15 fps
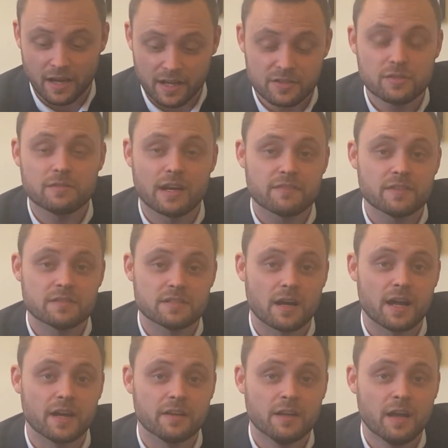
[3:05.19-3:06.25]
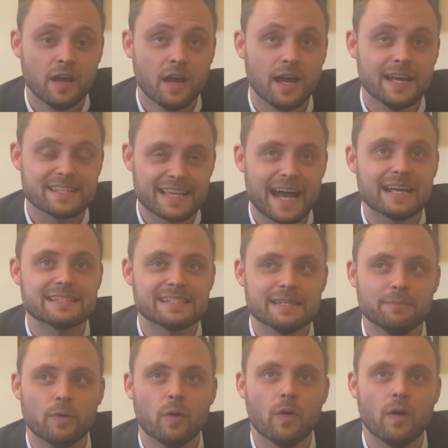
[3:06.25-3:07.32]
I do have no tie on. It's actually
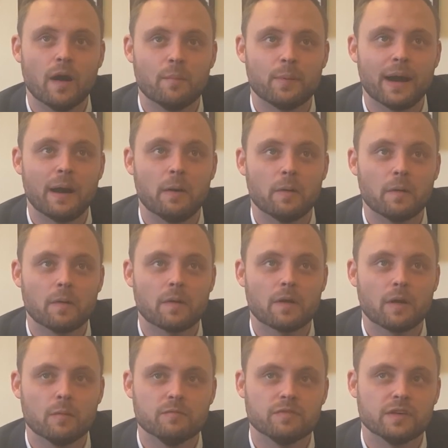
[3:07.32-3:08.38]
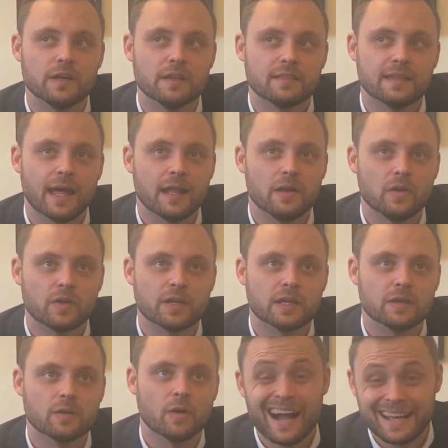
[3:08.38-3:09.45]
more about comfort than looking
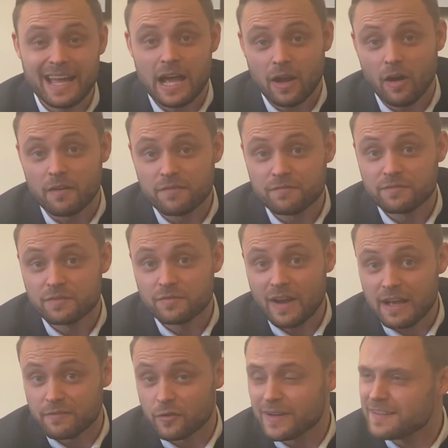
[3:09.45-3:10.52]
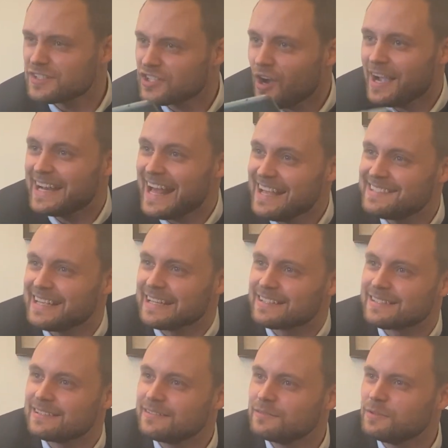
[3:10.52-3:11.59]
cool. You get a lot of flack for it. There's a guy in
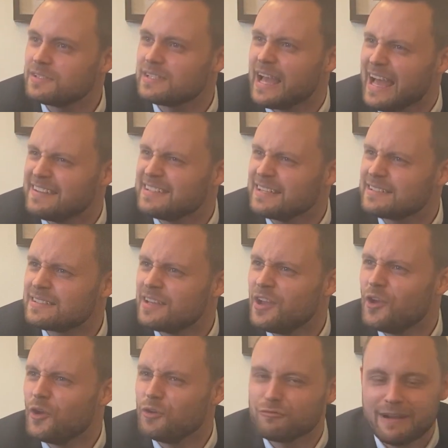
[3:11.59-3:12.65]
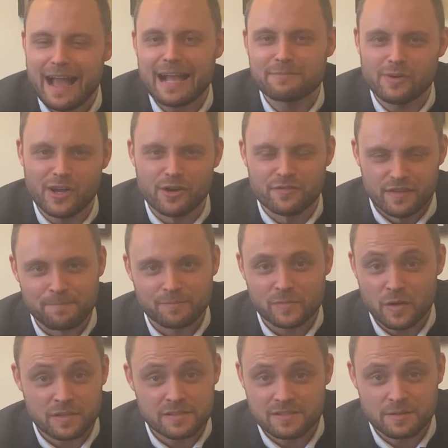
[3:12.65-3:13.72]
Essex, wasn't it Essex, who rang my office,
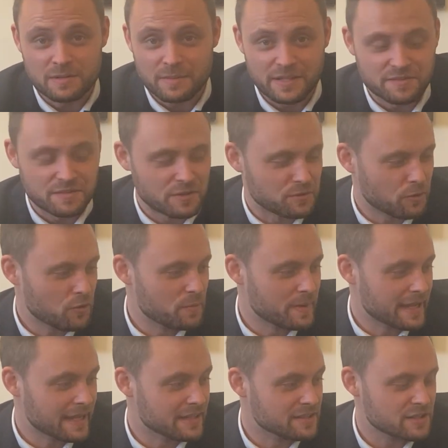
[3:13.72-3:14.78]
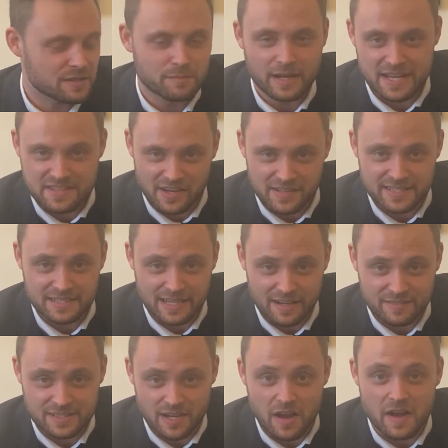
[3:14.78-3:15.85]
nothing to do with Mansfield or me, to complain that I didn't have
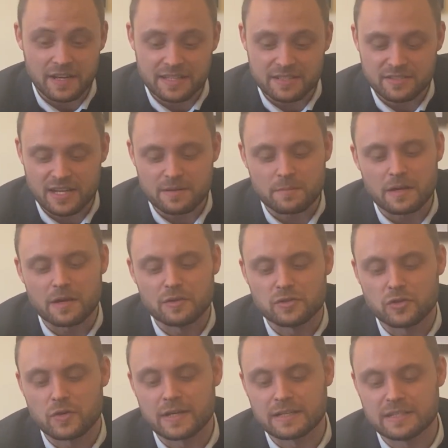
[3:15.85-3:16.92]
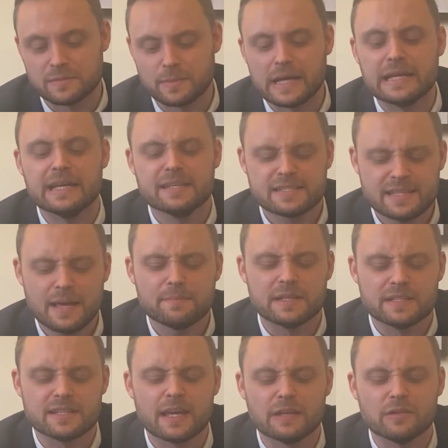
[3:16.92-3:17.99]
a tie on in the chamber during a debate. It's them that
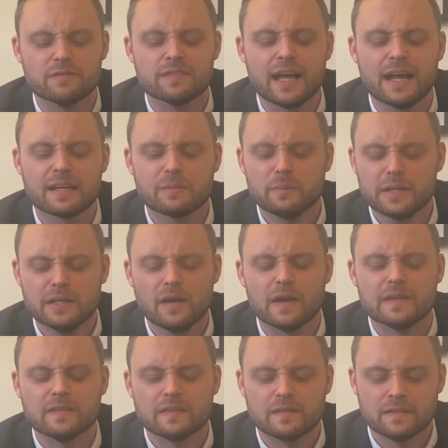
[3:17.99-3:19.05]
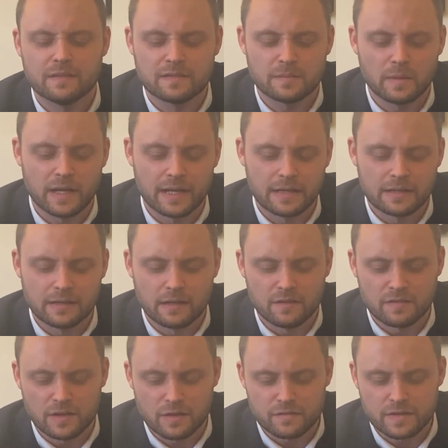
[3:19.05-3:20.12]
take the flack. Be nice to my
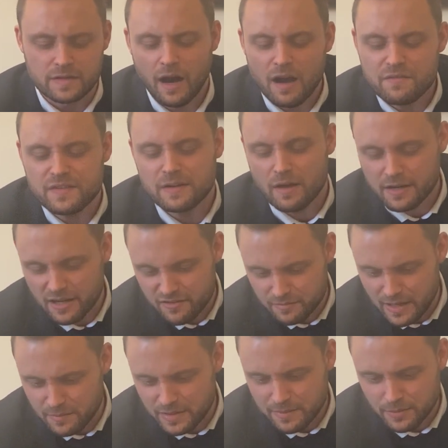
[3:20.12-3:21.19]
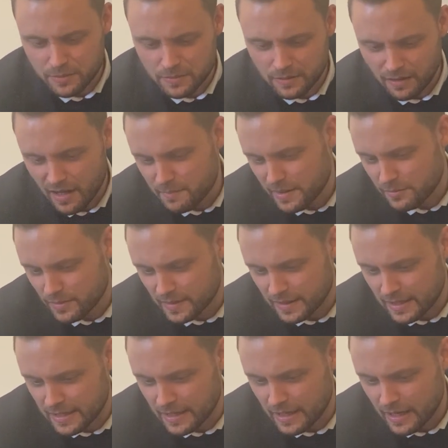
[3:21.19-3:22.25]
lovely office. I feel like I've met people like Ben
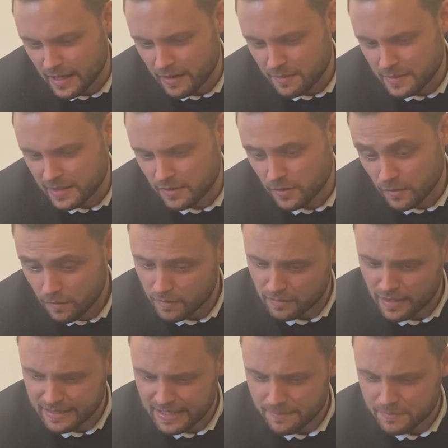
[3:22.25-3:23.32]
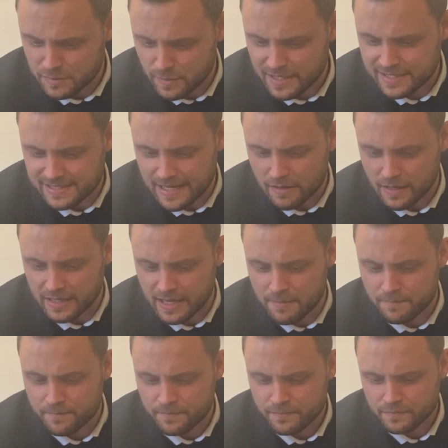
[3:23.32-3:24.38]
Bradley, and I mean who look like him as well as sound like
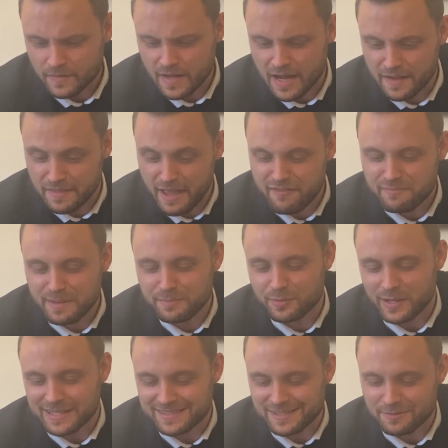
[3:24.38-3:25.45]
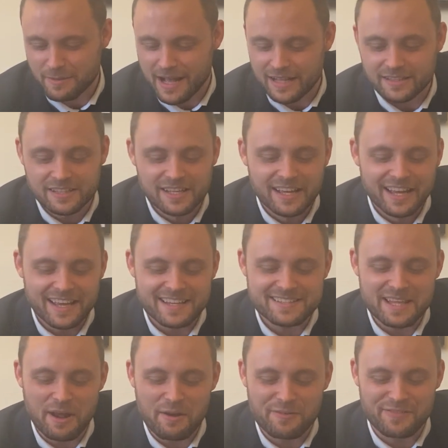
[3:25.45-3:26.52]
him, and they've been as well. Is
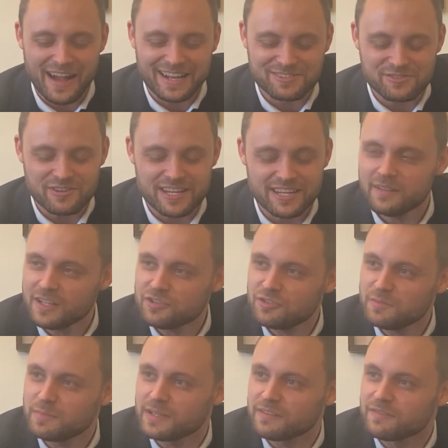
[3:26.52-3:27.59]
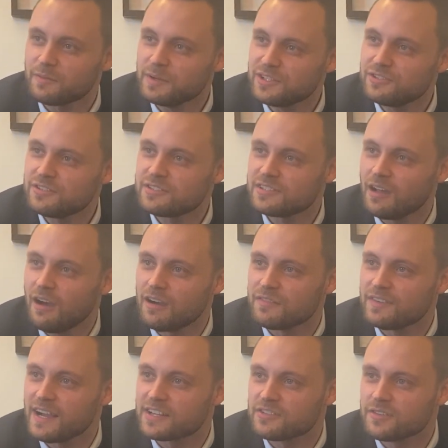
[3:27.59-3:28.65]
there a factory? There should be. We should start a
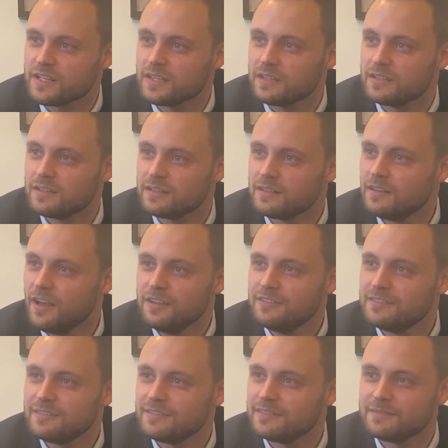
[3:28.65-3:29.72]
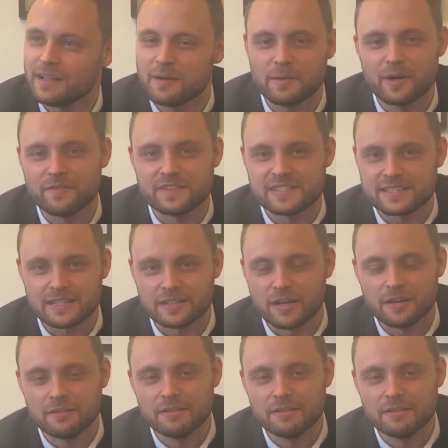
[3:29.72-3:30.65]
factory. No? No, my office think no.